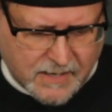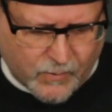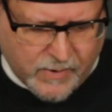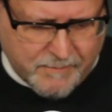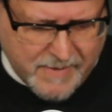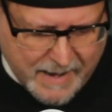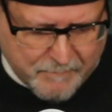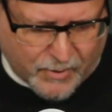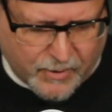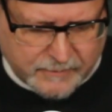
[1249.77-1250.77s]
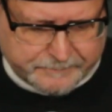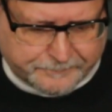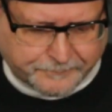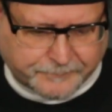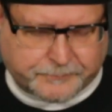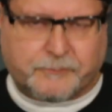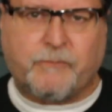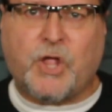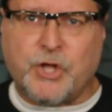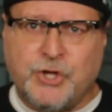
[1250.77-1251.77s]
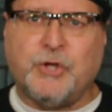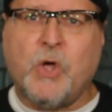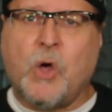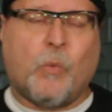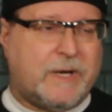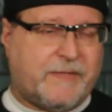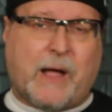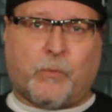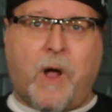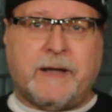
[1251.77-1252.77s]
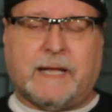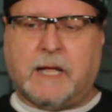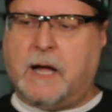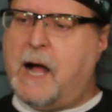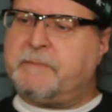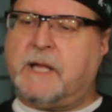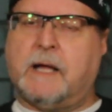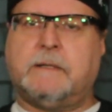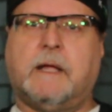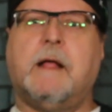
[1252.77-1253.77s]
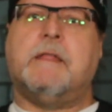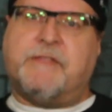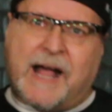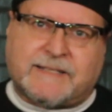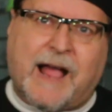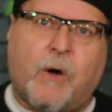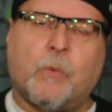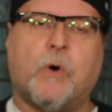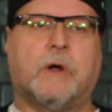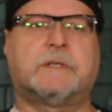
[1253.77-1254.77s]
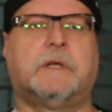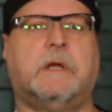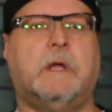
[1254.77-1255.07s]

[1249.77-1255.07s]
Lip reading: Remember, when that running, I'm done. That's how it works.